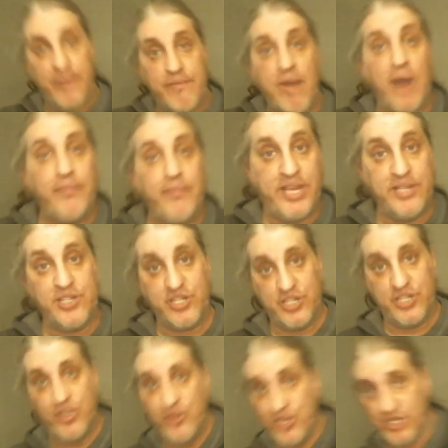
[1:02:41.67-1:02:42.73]
a public
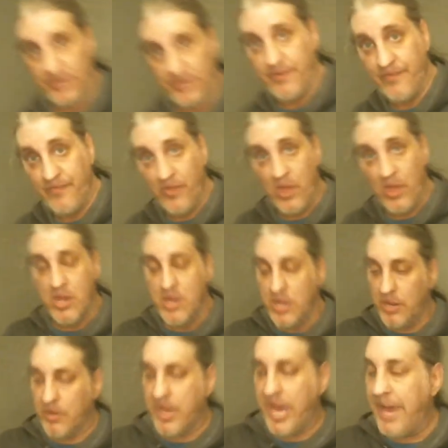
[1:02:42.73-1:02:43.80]
institution.
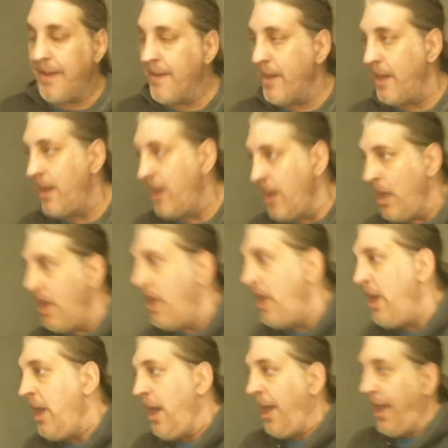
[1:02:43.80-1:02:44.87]
Okay?
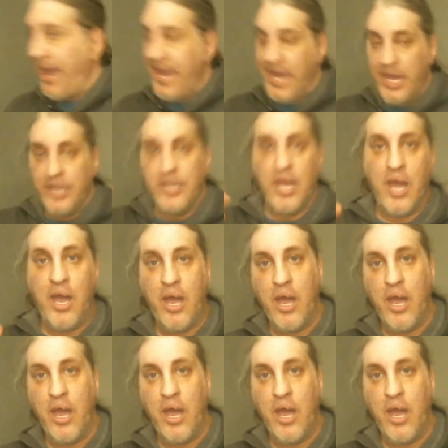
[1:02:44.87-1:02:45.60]
And